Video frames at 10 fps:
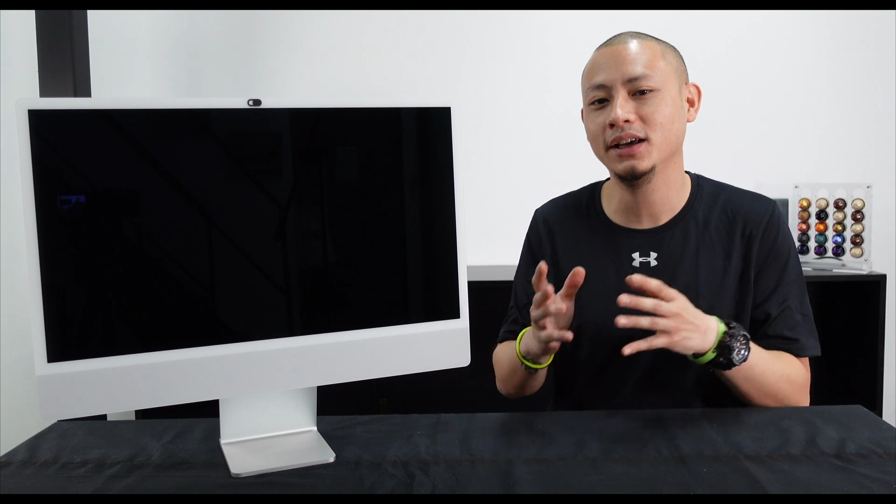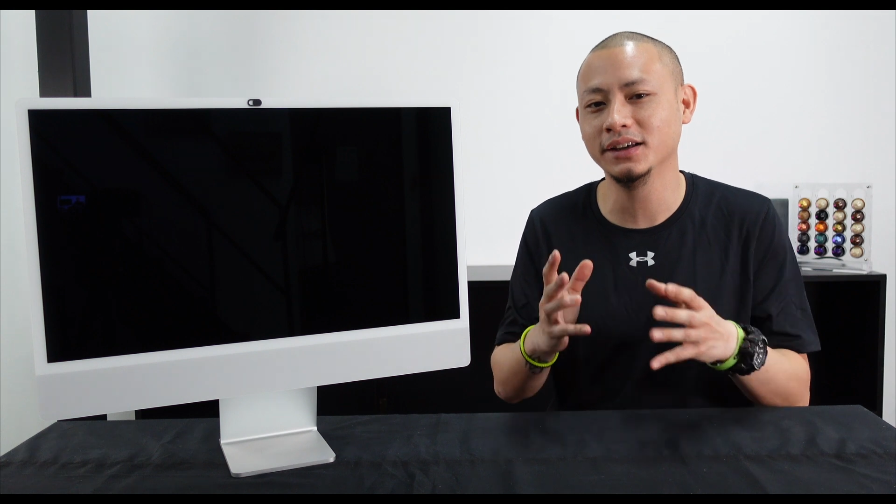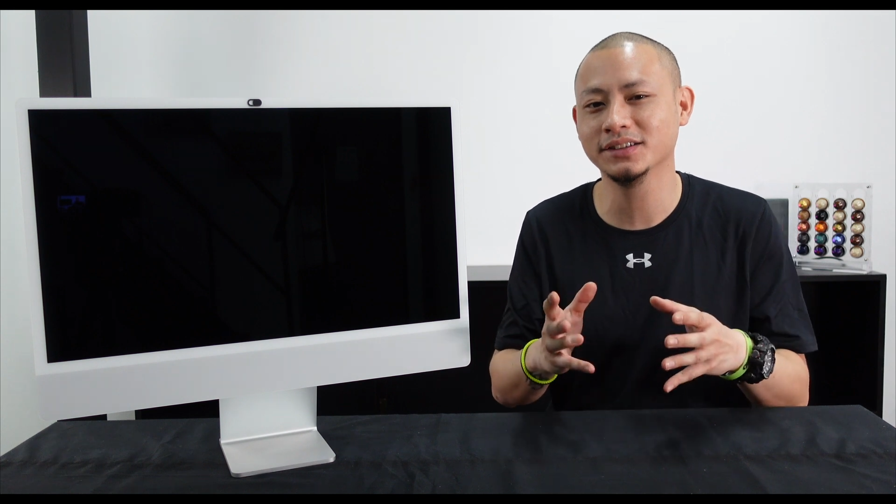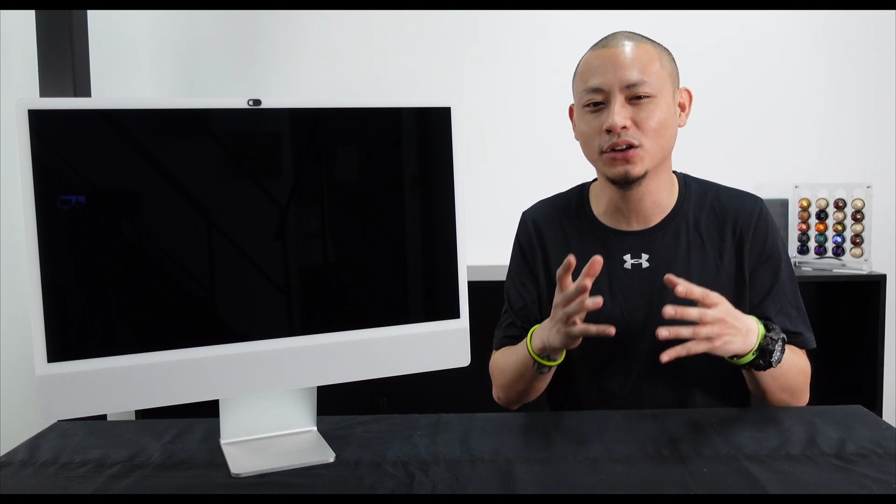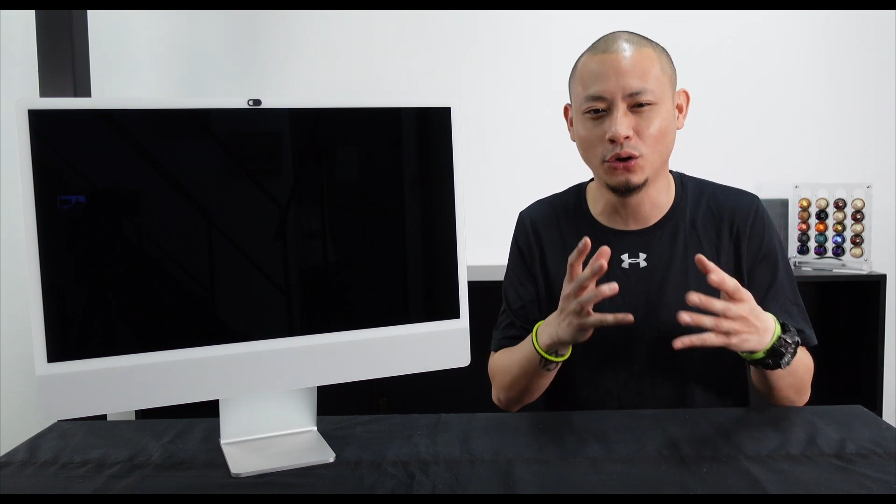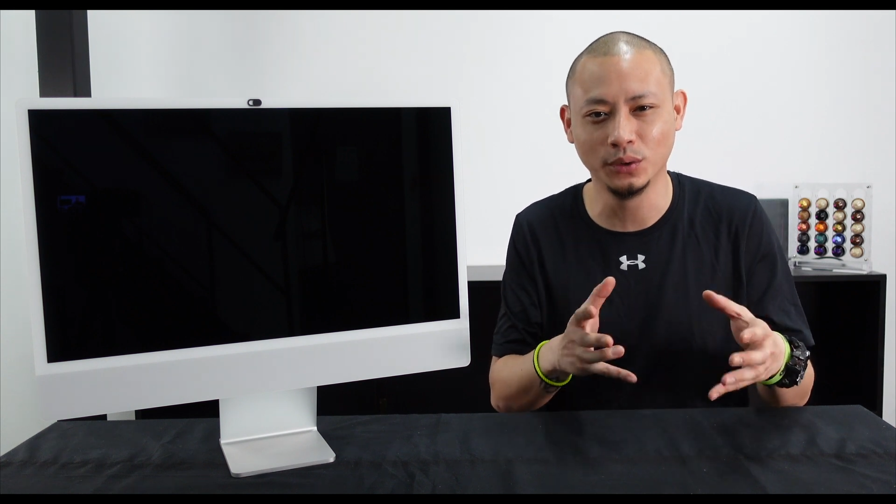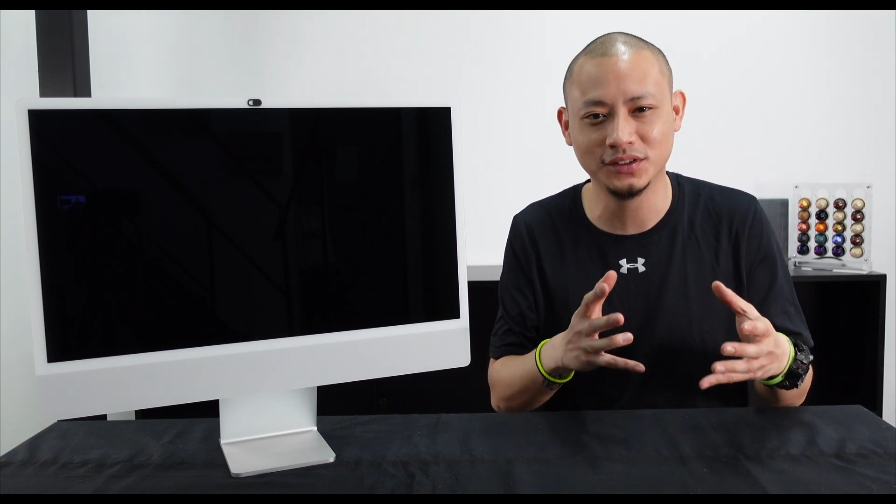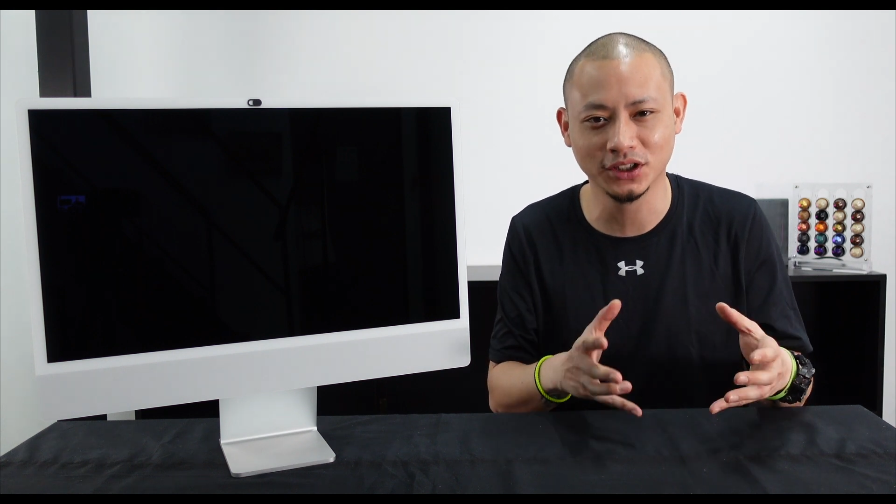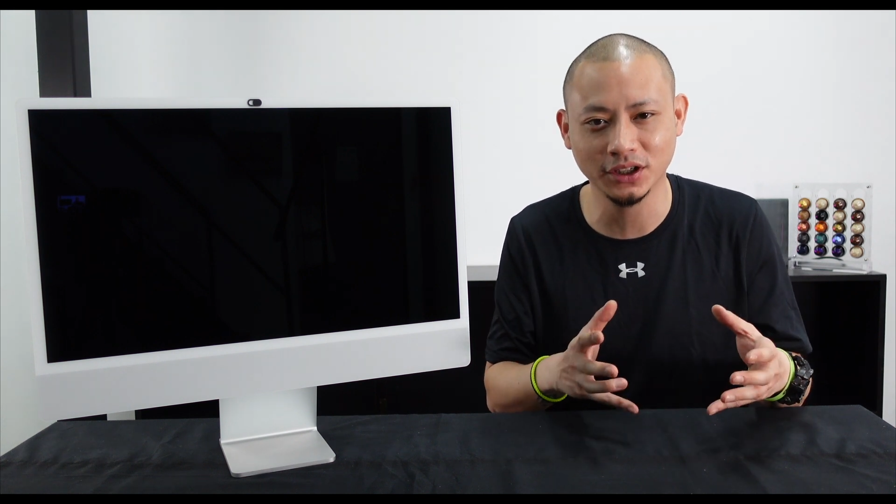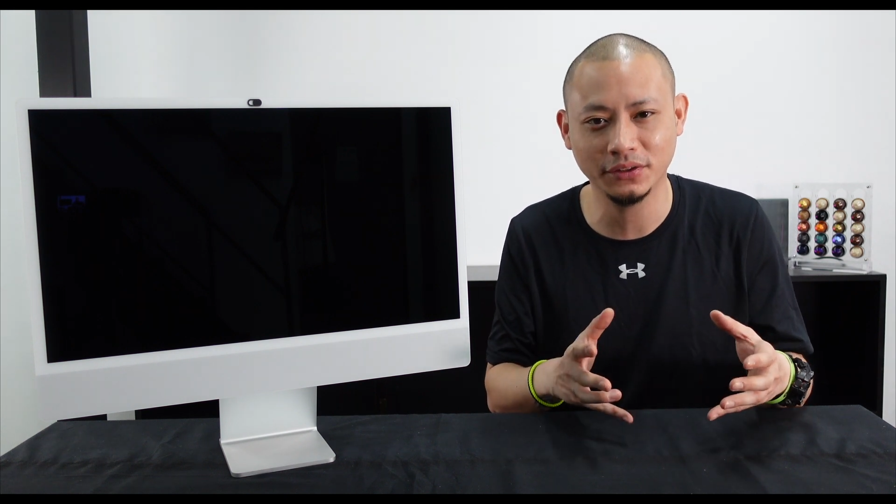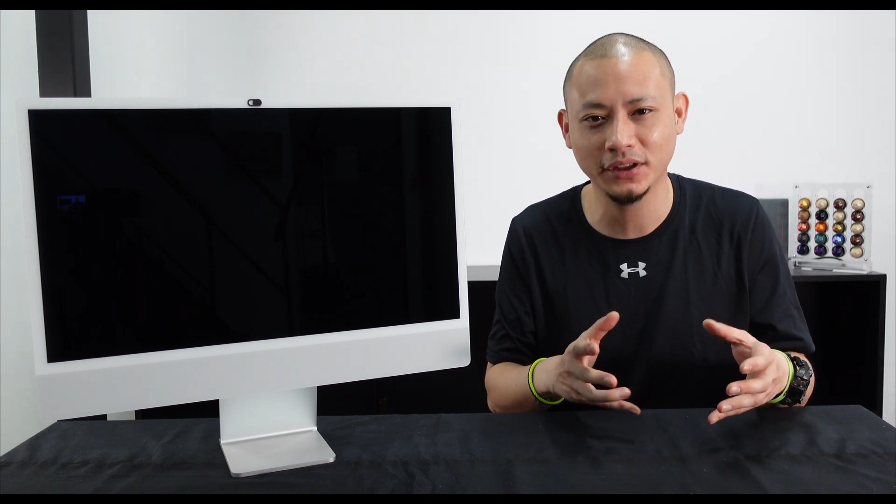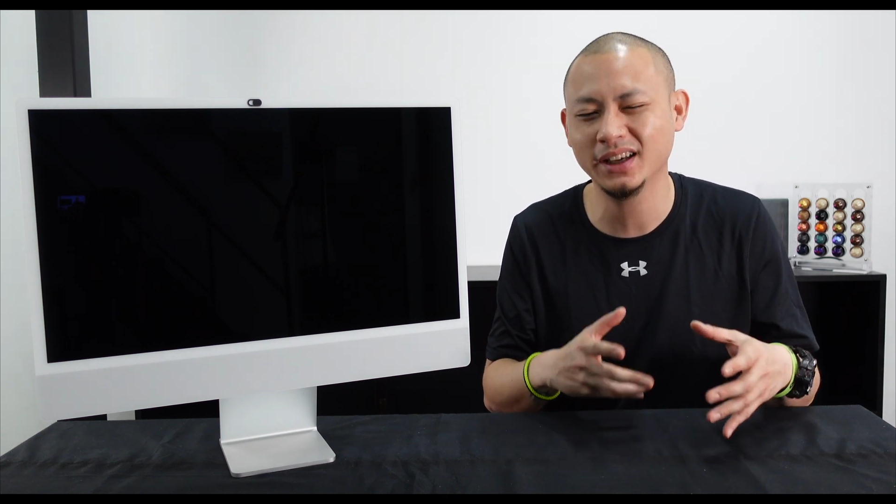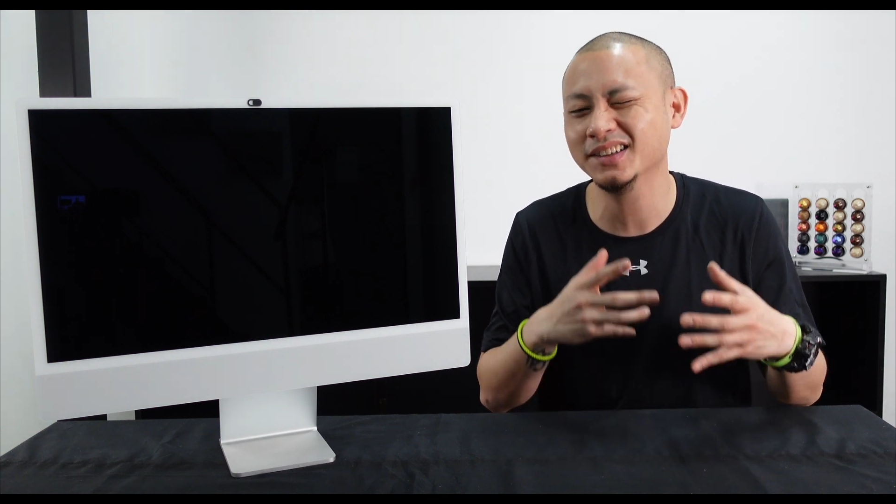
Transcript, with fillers: is always a good thing,